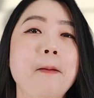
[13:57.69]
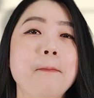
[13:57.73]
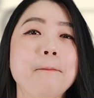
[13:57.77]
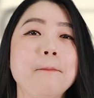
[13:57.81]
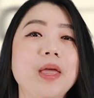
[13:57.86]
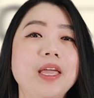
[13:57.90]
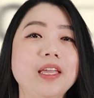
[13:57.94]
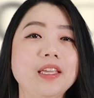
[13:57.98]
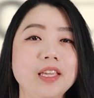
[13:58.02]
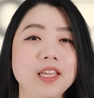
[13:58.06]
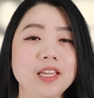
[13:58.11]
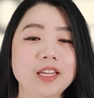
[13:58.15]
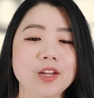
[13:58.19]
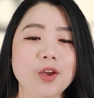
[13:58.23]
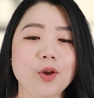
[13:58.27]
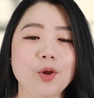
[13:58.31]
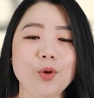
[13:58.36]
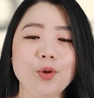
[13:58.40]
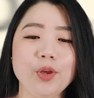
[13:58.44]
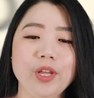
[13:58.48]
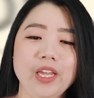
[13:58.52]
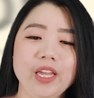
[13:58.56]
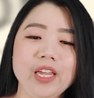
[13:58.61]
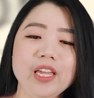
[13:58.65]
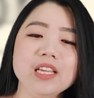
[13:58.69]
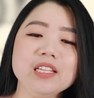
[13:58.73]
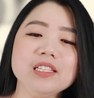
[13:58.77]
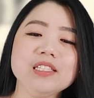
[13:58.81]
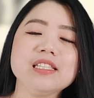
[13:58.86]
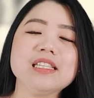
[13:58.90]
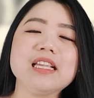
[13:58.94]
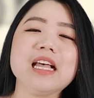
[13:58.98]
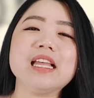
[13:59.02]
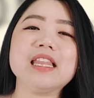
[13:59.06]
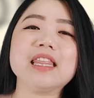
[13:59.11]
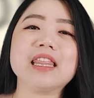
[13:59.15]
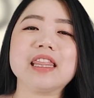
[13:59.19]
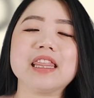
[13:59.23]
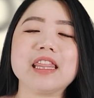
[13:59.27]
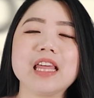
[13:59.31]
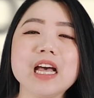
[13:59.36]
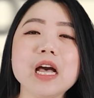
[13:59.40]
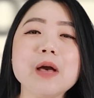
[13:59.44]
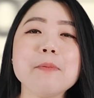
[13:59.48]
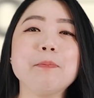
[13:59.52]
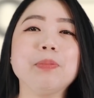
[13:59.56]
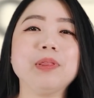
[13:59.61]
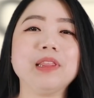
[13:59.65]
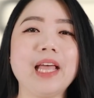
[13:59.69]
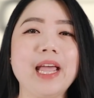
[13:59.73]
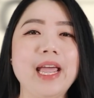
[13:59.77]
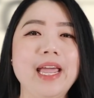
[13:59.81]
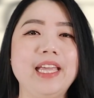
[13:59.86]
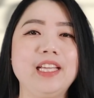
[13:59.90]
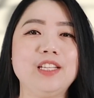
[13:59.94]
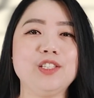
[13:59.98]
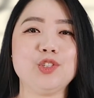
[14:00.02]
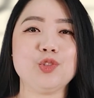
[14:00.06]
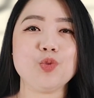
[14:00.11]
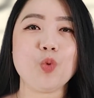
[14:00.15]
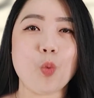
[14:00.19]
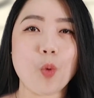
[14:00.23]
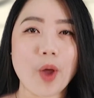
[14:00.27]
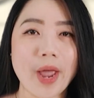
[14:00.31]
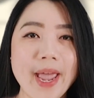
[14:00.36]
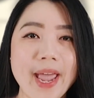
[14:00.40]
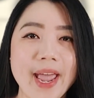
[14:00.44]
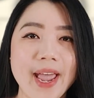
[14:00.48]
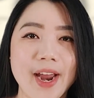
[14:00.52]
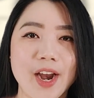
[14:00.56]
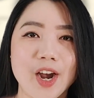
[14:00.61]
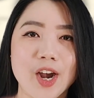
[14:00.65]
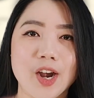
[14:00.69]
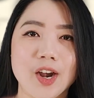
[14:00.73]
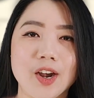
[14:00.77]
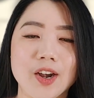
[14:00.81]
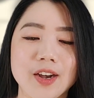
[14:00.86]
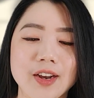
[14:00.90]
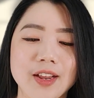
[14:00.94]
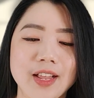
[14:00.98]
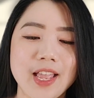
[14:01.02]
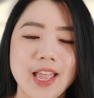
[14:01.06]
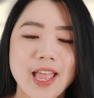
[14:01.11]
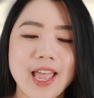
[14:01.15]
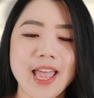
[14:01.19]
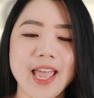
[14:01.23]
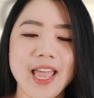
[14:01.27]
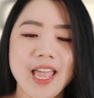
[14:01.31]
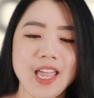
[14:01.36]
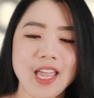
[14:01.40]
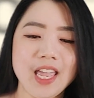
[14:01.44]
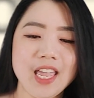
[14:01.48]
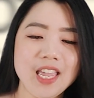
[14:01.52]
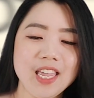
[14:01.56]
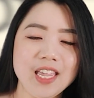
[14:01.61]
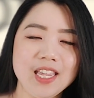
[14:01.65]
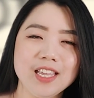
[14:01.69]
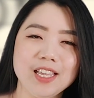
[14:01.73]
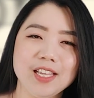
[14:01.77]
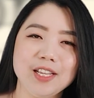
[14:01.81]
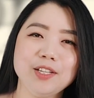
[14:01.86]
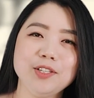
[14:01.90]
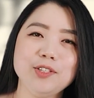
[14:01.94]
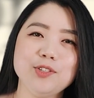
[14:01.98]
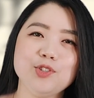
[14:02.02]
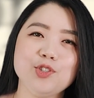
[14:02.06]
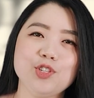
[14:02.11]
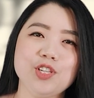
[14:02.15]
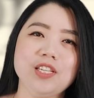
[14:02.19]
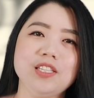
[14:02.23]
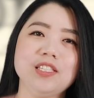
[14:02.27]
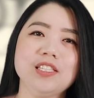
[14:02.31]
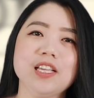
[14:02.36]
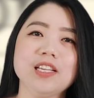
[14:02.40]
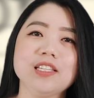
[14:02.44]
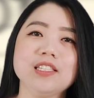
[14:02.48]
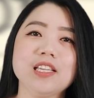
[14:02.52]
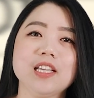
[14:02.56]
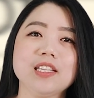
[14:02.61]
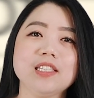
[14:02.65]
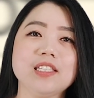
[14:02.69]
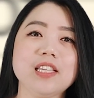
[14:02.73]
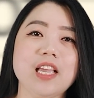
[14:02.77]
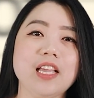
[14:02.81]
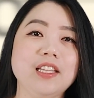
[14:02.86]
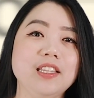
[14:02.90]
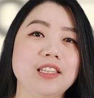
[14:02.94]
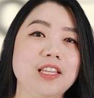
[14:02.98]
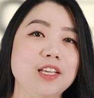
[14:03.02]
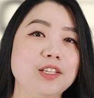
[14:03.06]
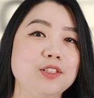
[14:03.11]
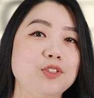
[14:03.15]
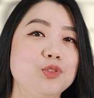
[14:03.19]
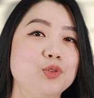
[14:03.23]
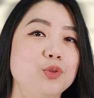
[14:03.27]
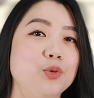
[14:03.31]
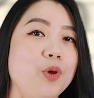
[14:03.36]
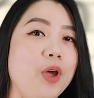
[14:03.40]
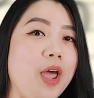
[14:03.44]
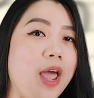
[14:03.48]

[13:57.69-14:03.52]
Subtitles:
Megiddo is the place where A, Jesus ascended to